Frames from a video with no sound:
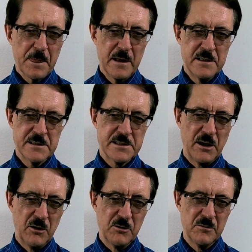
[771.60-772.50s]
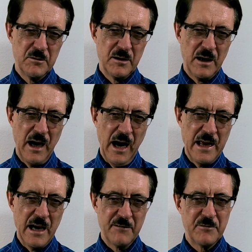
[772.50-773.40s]
So I
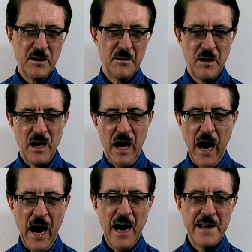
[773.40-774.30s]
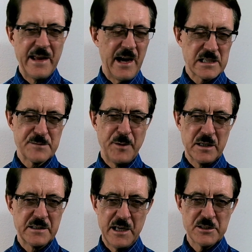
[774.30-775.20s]
have high
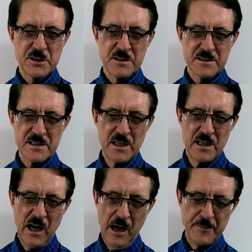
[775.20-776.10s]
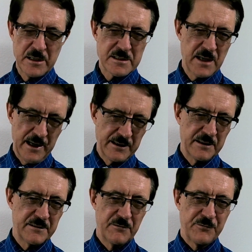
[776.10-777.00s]
expectations. I'm
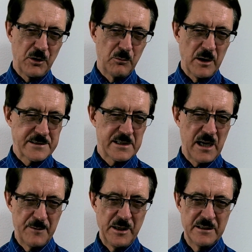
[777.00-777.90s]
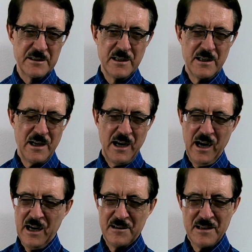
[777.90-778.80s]
excited for what's coming.
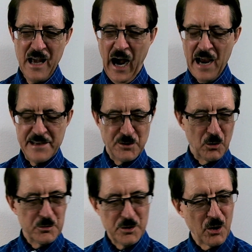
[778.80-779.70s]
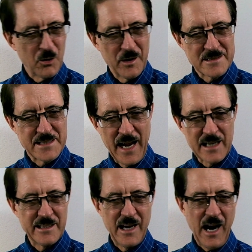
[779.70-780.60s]
I don't know
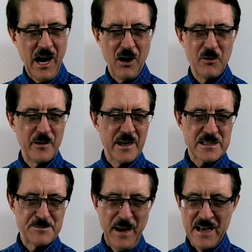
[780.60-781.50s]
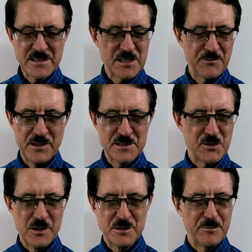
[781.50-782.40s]
exactly how expansive he's
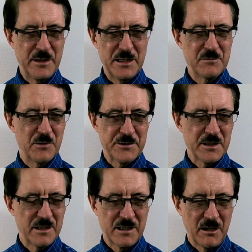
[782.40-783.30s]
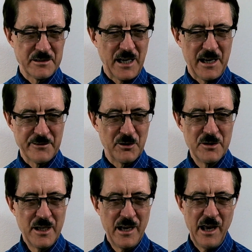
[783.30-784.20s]
going to be with Cardano
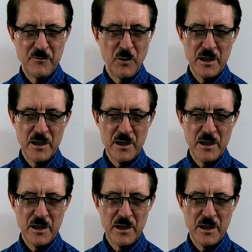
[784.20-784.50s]
and what